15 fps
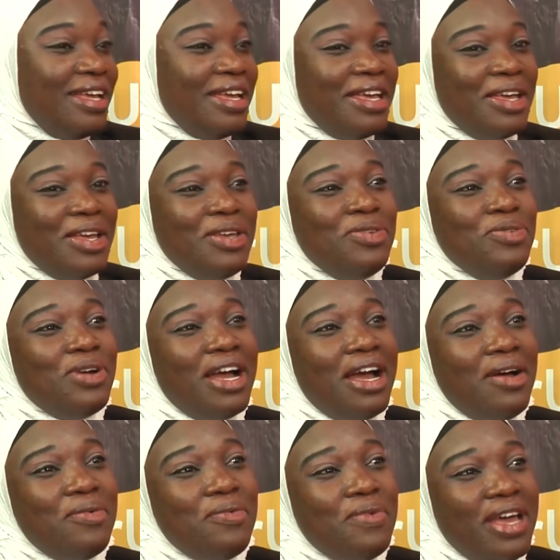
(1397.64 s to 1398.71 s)
uh, you
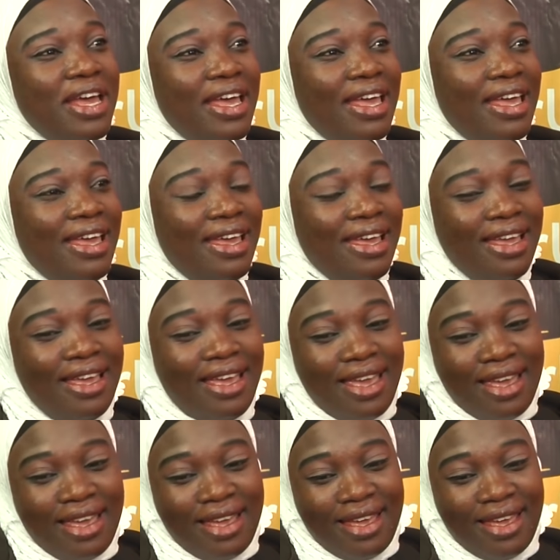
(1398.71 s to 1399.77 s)
can wear a.
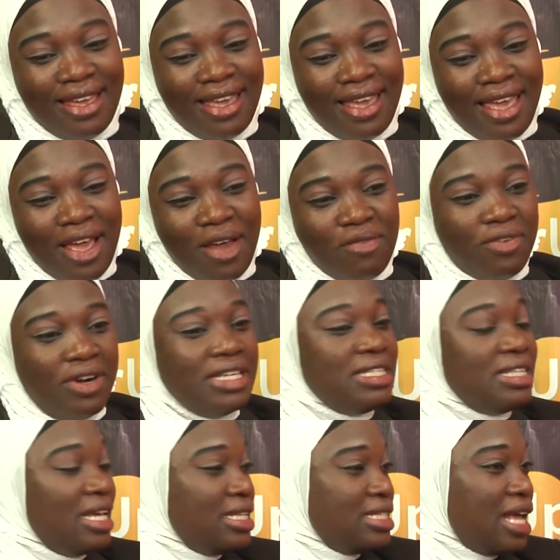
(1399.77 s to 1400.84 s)
a for
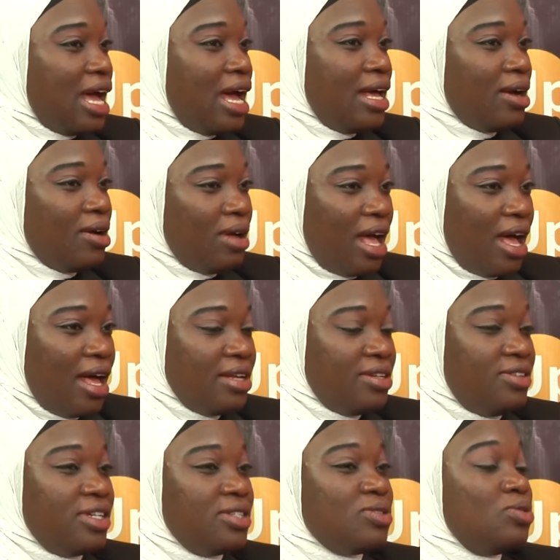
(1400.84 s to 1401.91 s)
instance, our, our
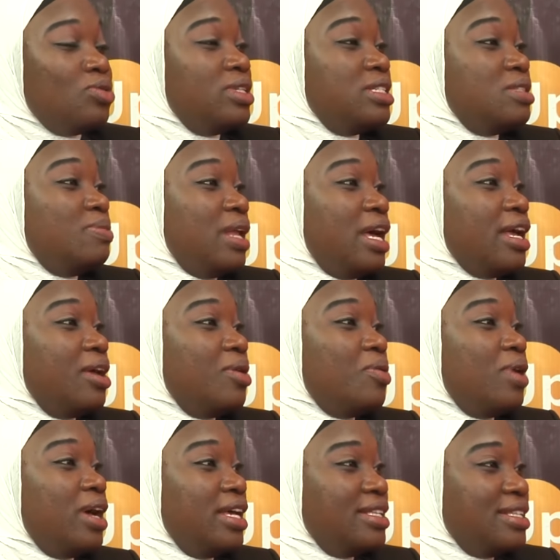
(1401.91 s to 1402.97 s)
dress code is black and
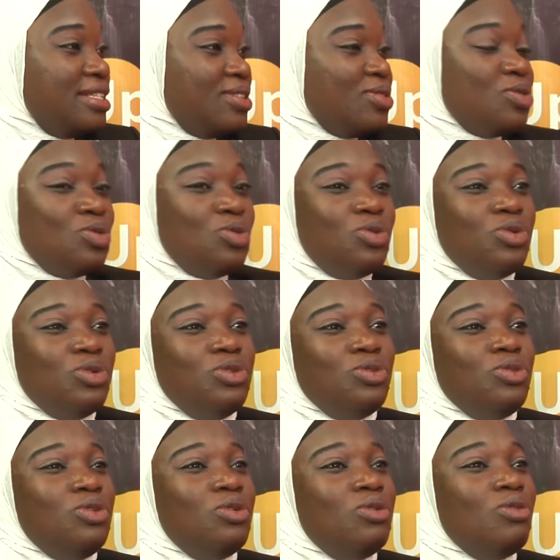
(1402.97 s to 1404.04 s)
white, mm. so
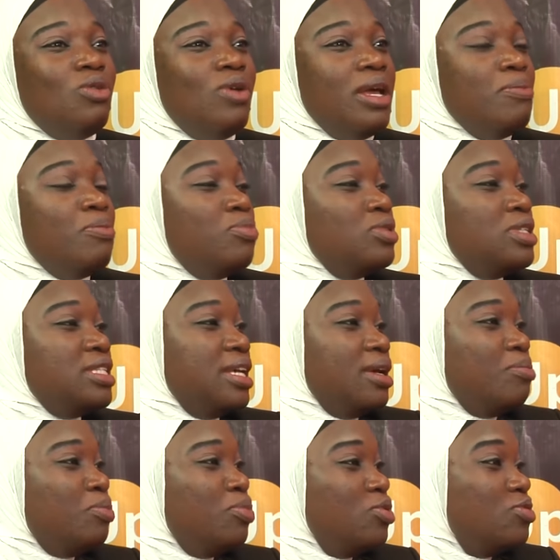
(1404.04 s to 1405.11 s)
you don't go and put
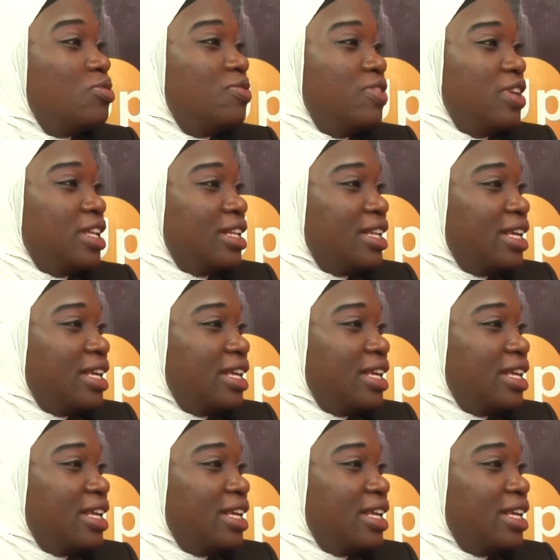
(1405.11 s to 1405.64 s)
the blue veil